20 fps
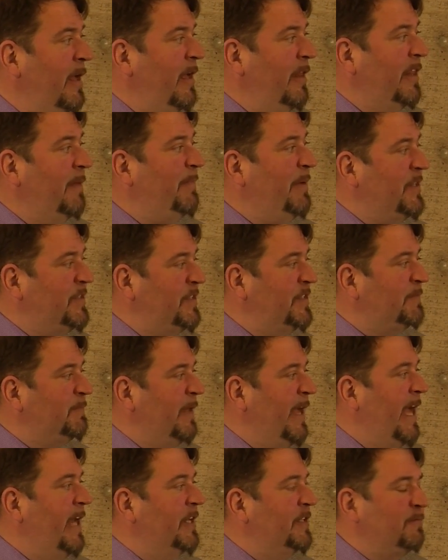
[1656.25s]
The business
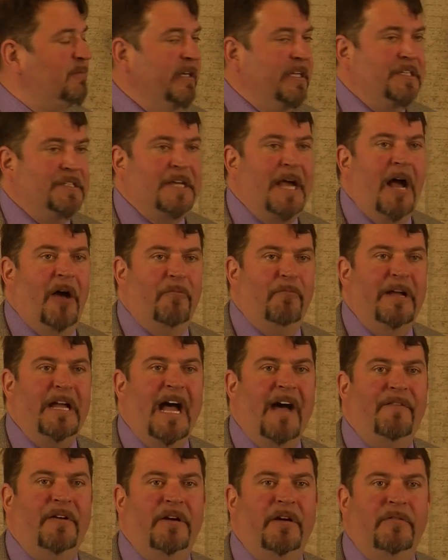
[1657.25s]
plan is pretty sound. We
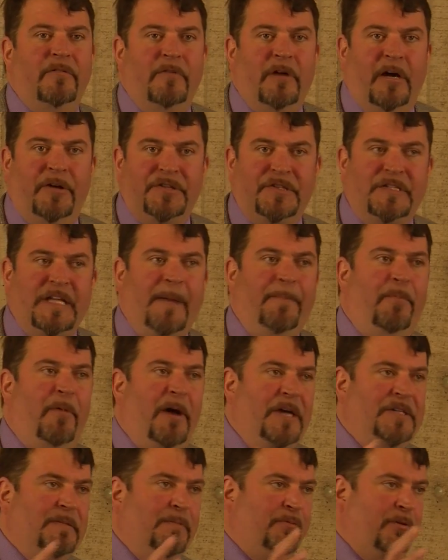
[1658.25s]
have a
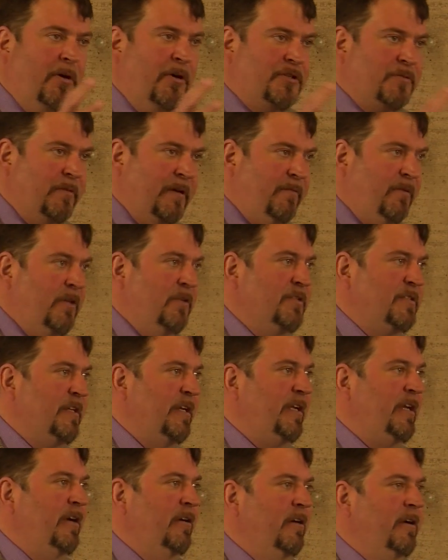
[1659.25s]
stepwise approach. We've used
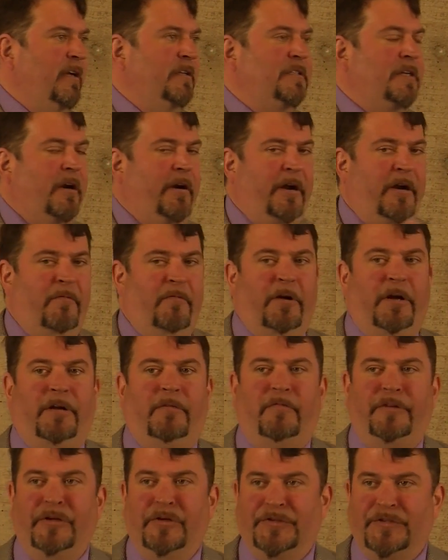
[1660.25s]
it here in Ontario. We're
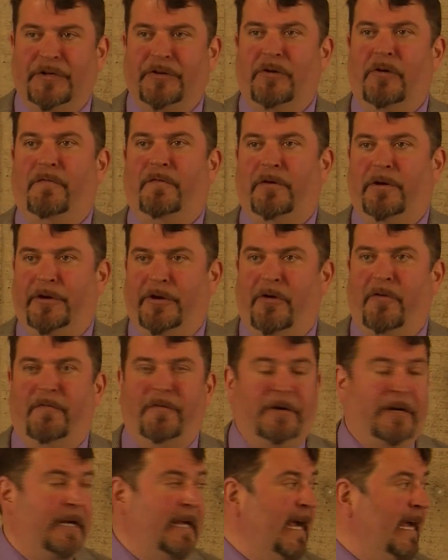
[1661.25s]
going to use it over and
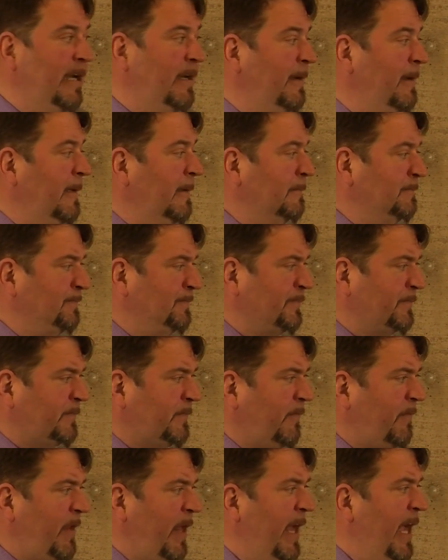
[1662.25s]
over again.
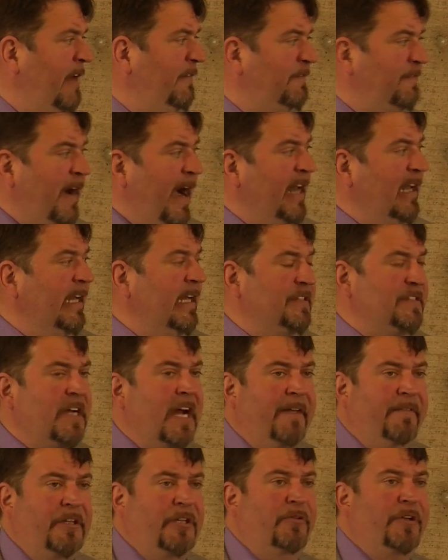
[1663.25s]
And finally, it's
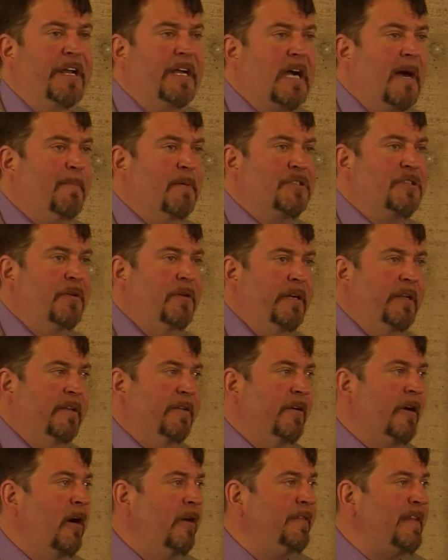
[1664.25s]
kind of a unique opportunity.
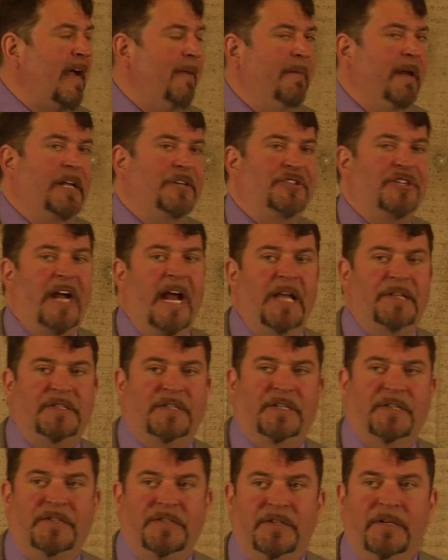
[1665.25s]
There aren't that many
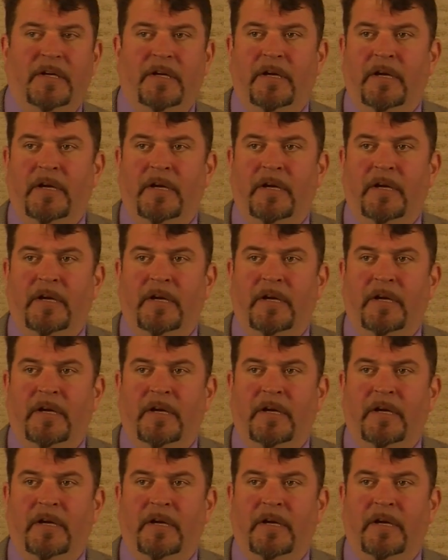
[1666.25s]
chances